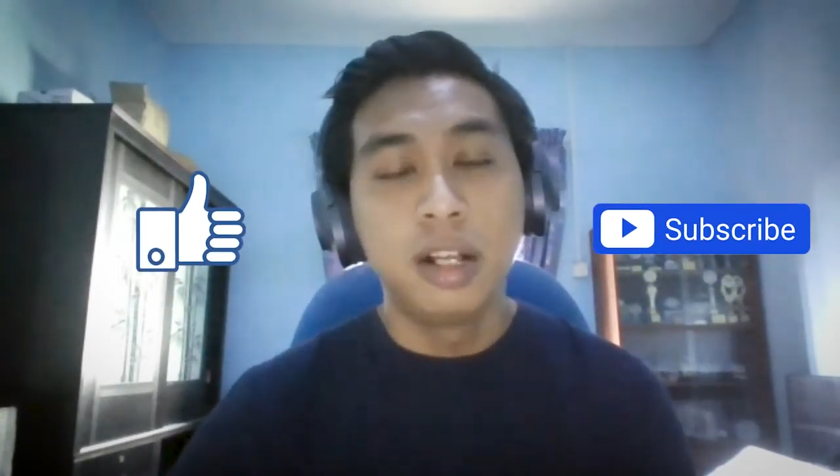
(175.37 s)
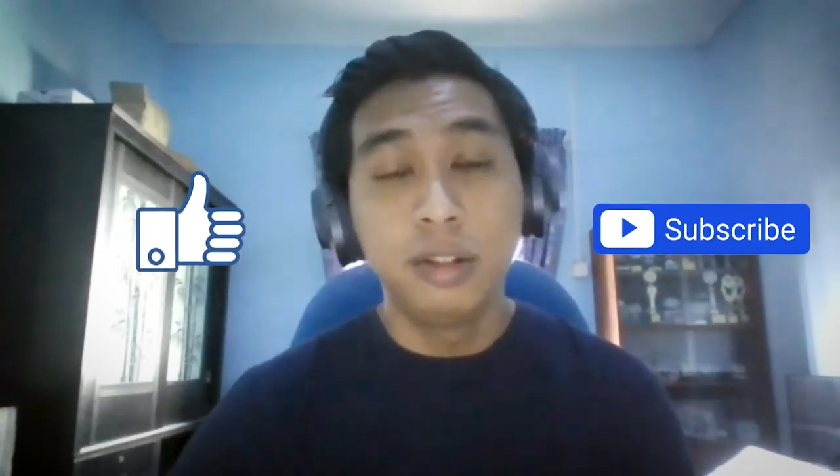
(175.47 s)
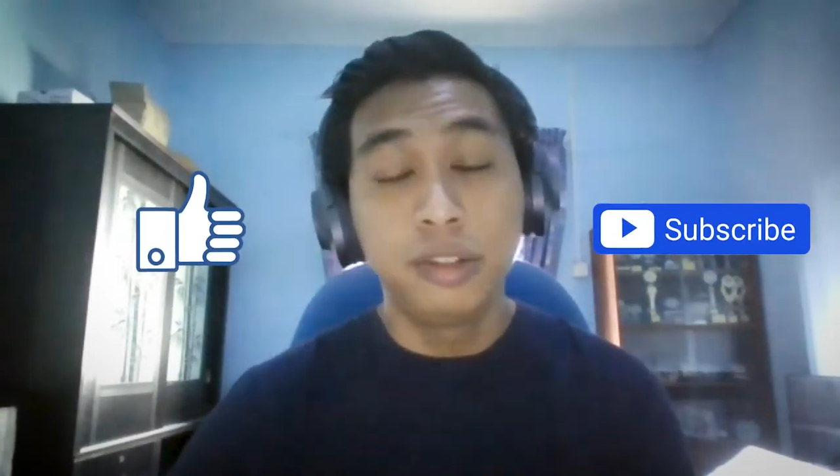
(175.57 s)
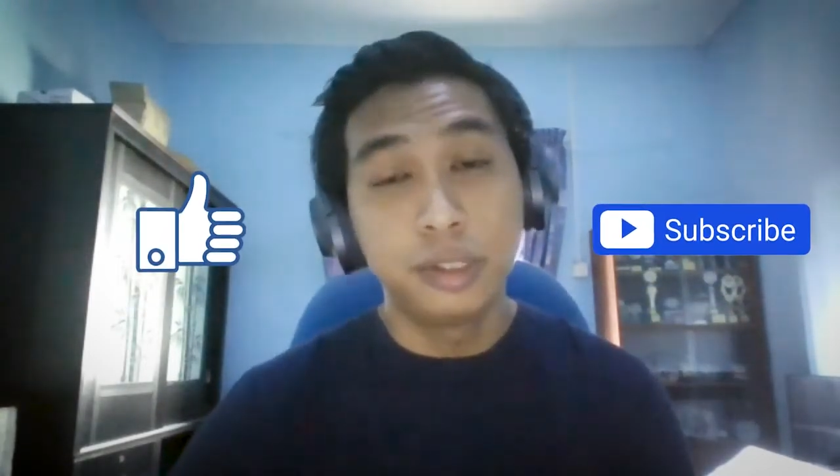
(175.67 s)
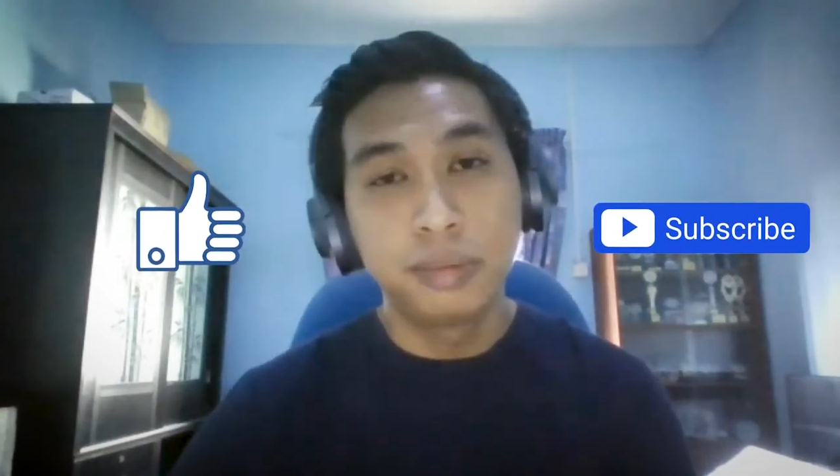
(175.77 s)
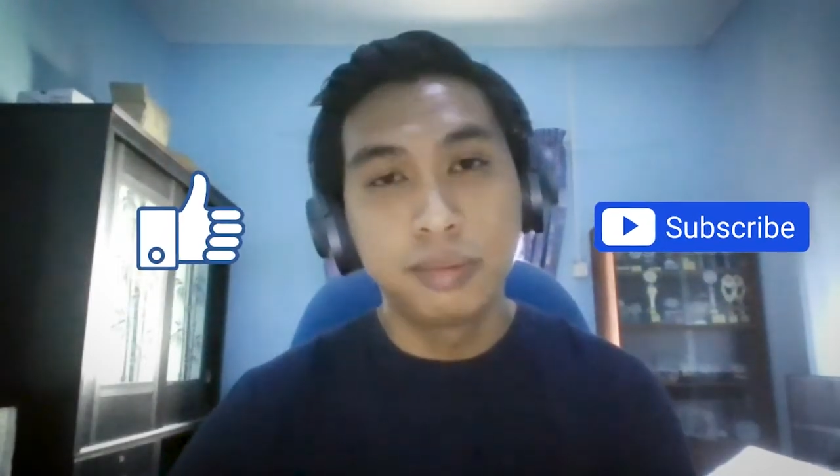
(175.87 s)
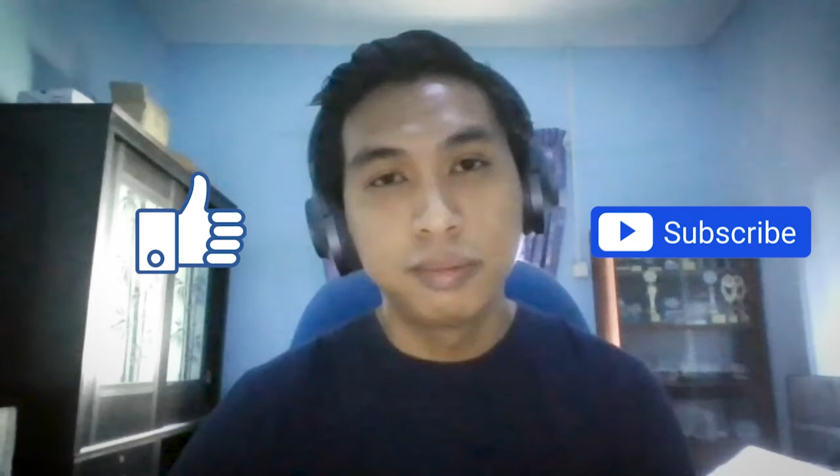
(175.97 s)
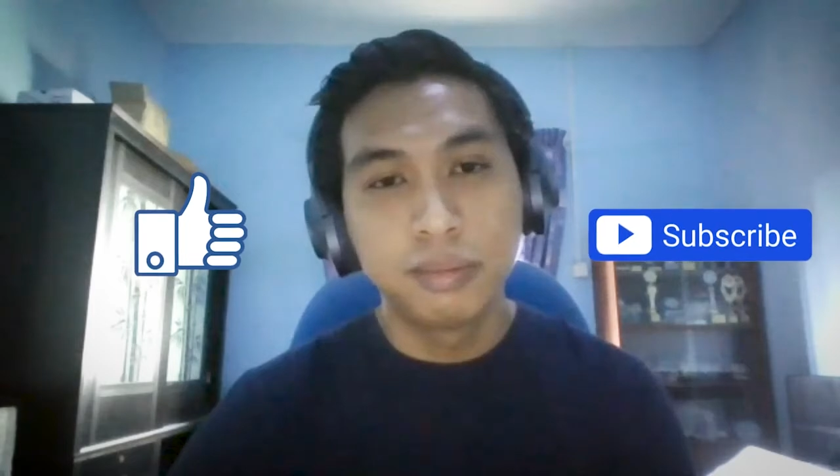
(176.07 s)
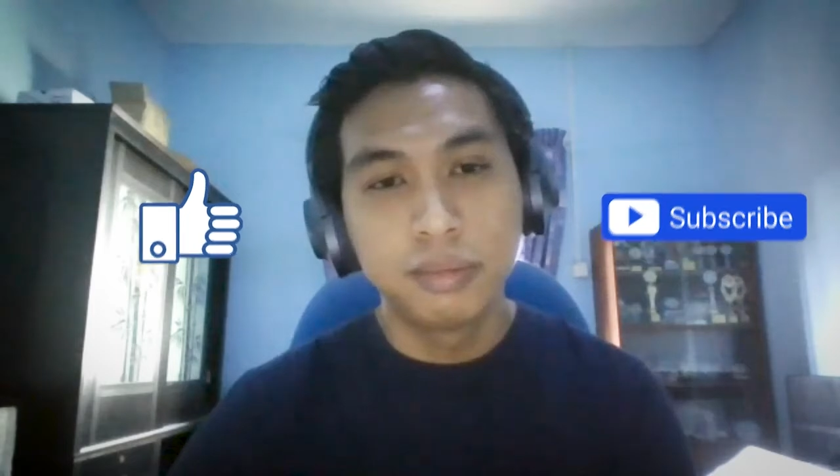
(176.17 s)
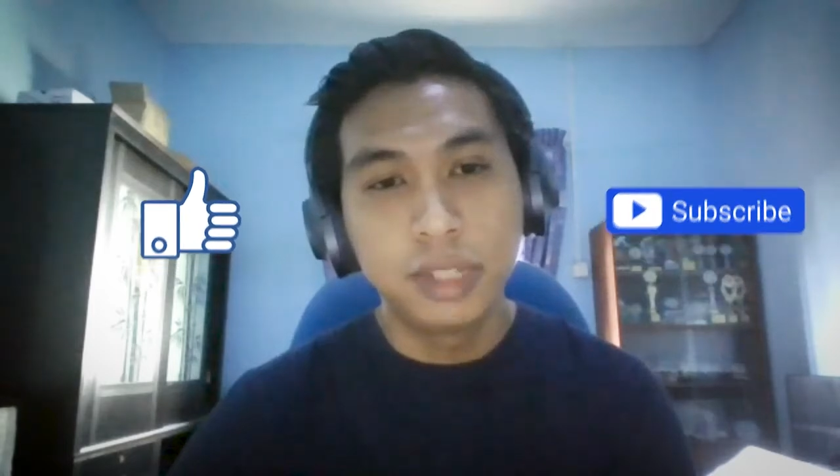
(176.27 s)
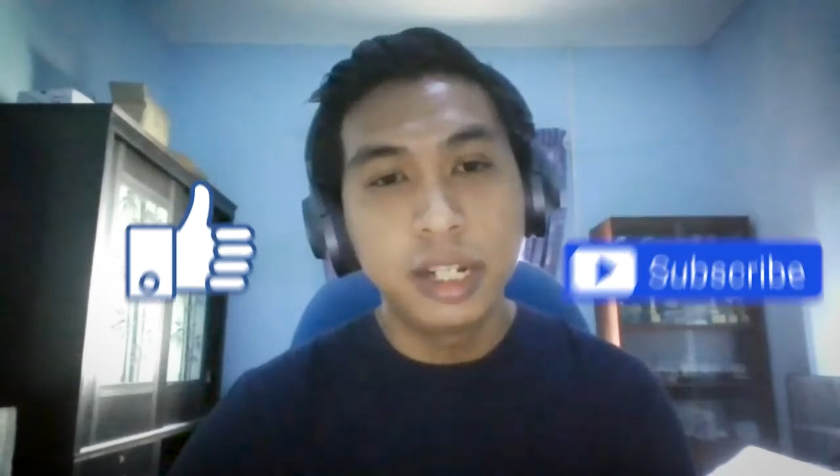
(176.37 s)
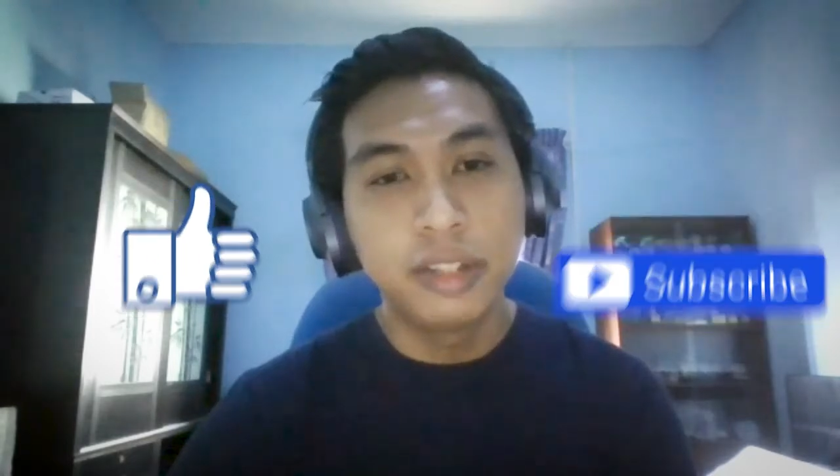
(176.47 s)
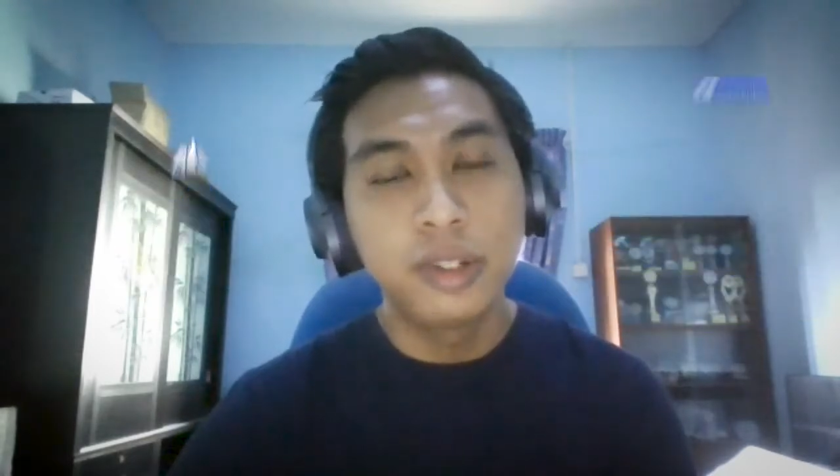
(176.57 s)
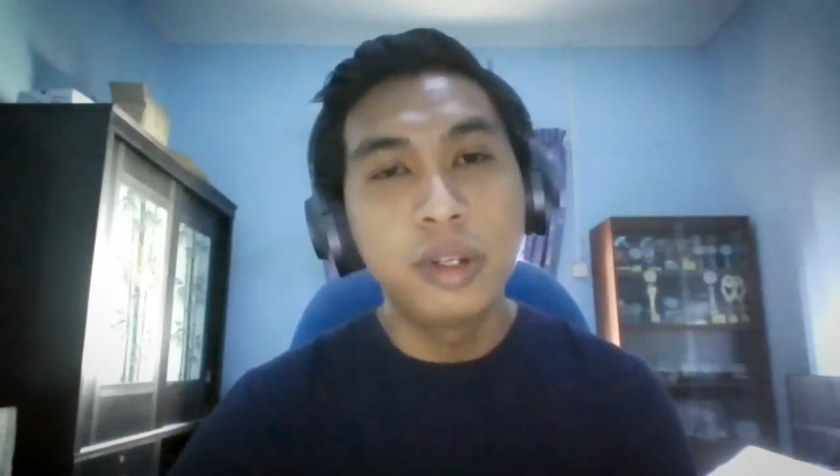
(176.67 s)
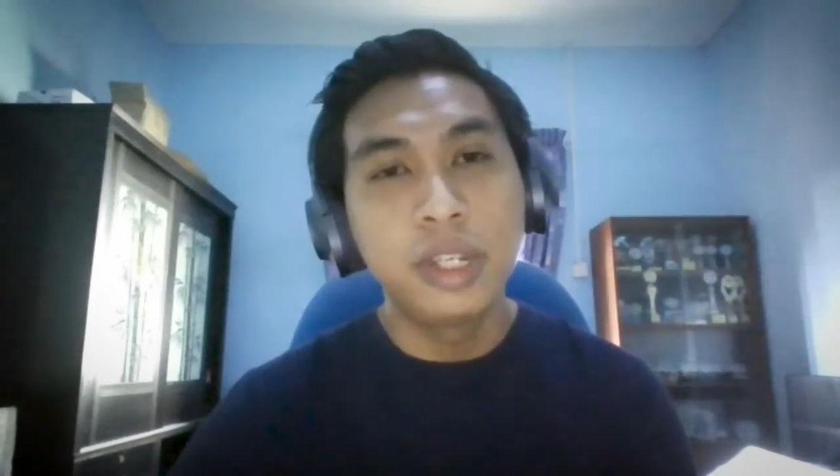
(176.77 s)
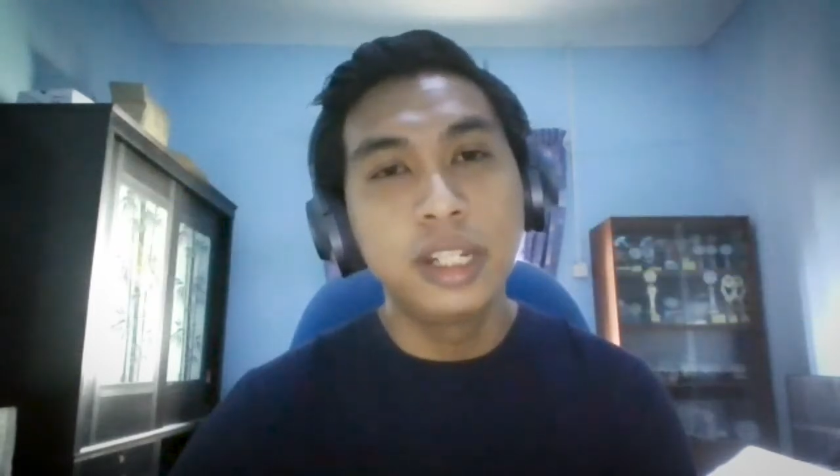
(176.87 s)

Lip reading: Also, let us know